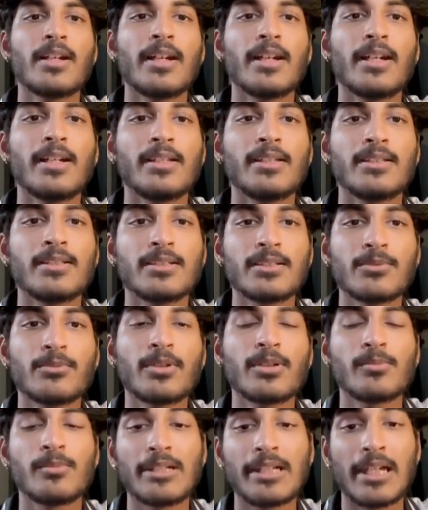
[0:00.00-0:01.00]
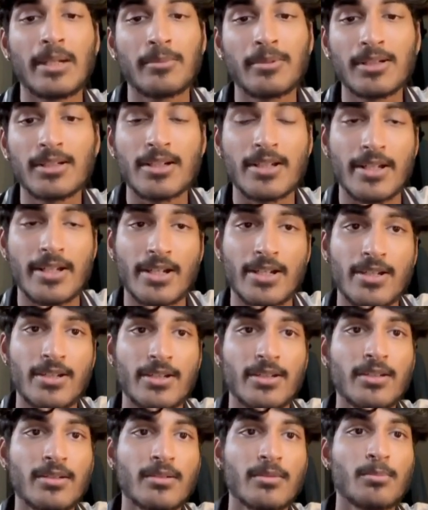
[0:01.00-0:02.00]
And third one will be chemical
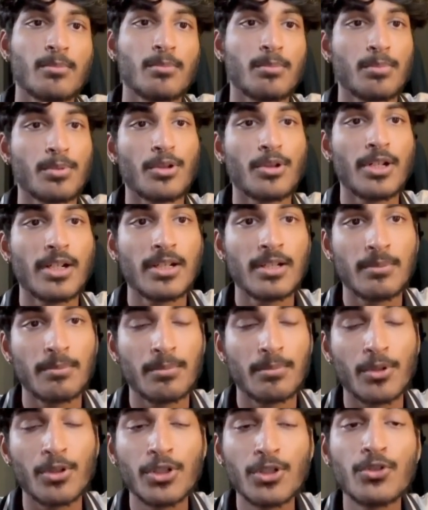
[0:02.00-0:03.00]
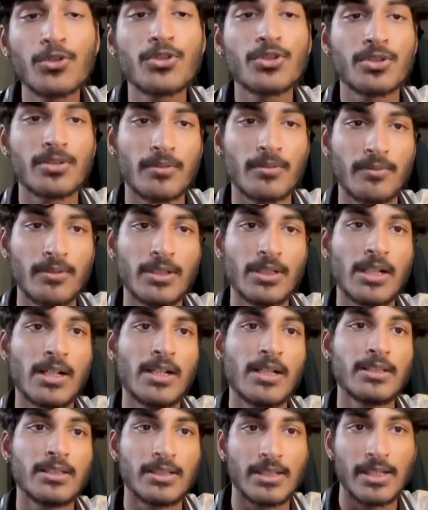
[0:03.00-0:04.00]
reaction, product produced
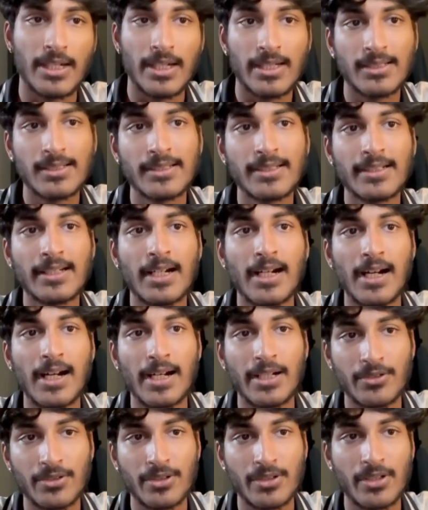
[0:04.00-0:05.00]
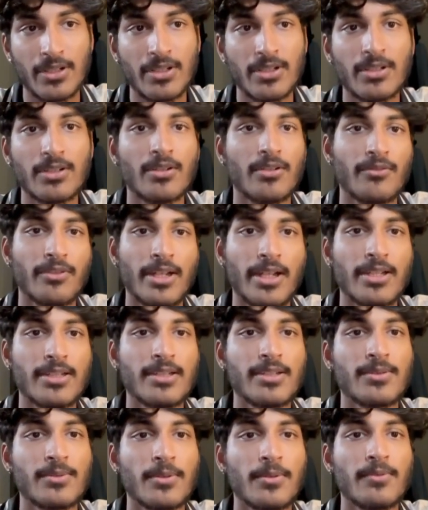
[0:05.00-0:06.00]
via the catalytic hydrogenation of
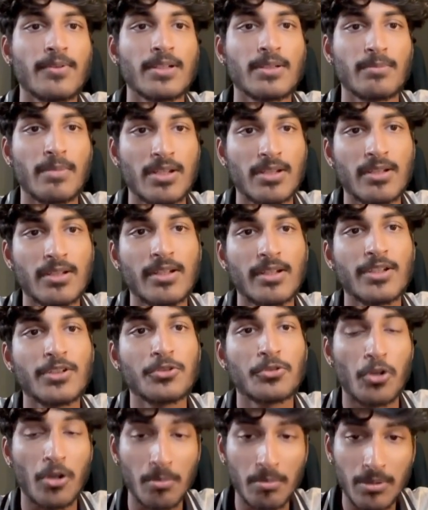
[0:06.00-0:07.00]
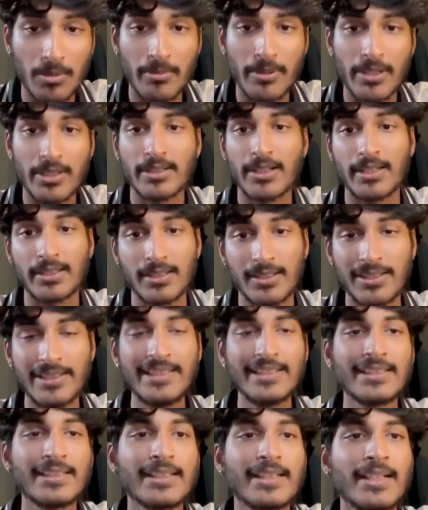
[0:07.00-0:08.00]
gases over specialized copper-based
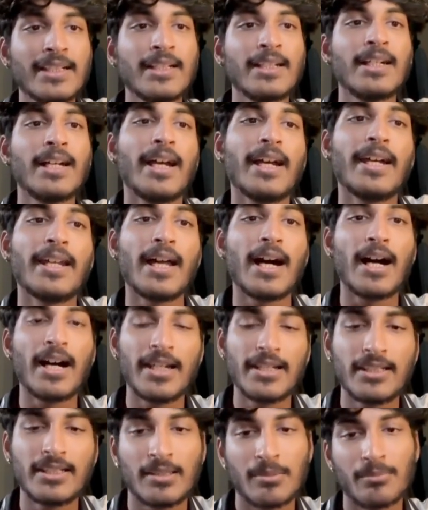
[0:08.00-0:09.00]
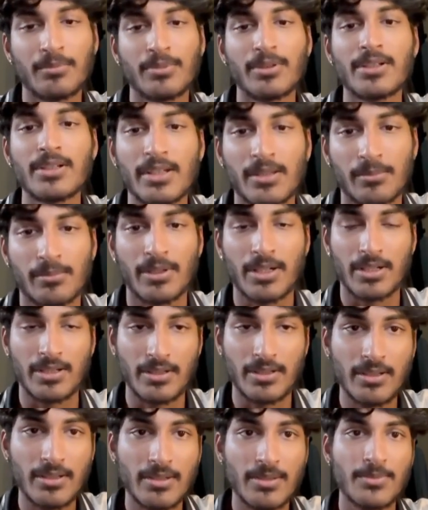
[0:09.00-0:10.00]
catalysts at high temperature and
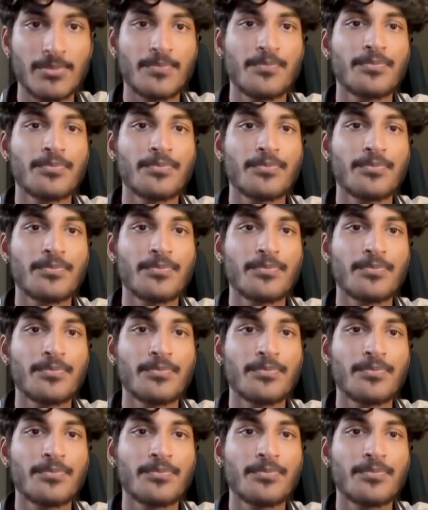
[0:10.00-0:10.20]
pressures.